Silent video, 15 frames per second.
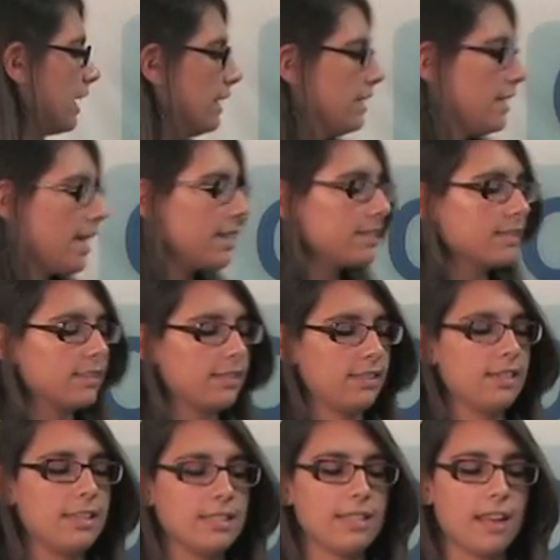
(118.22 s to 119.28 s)

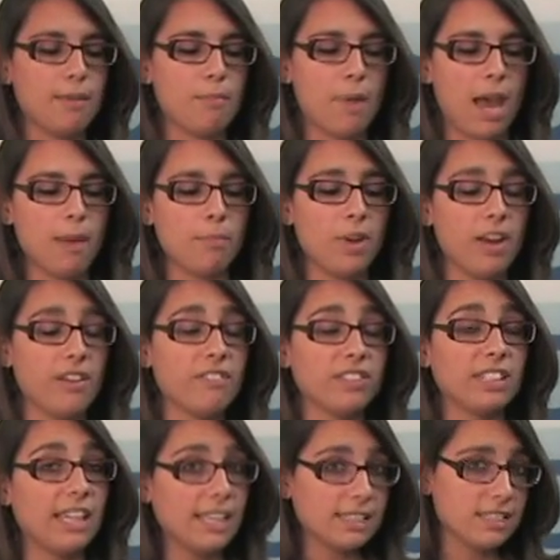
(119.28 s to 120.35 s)
Next is a map
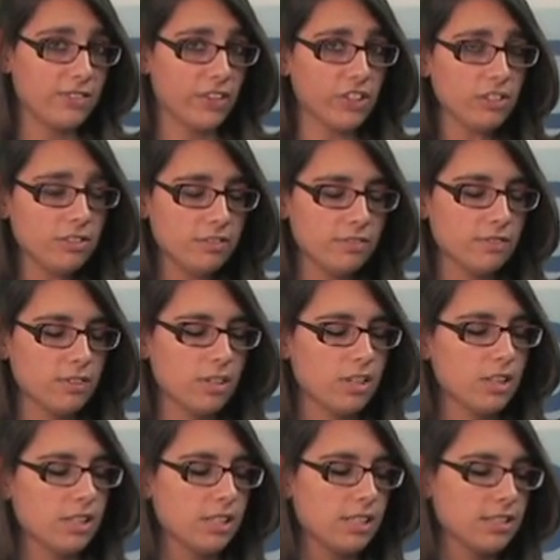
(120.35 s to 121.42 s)
of Gainesville.
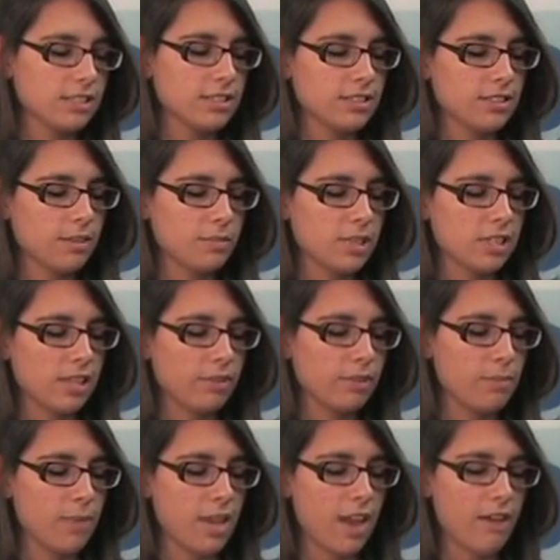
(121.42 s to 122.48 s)
This is something that
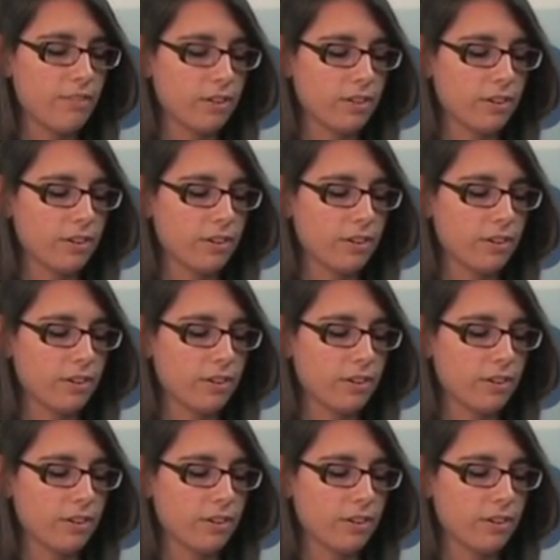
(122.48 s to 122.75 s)
we may have on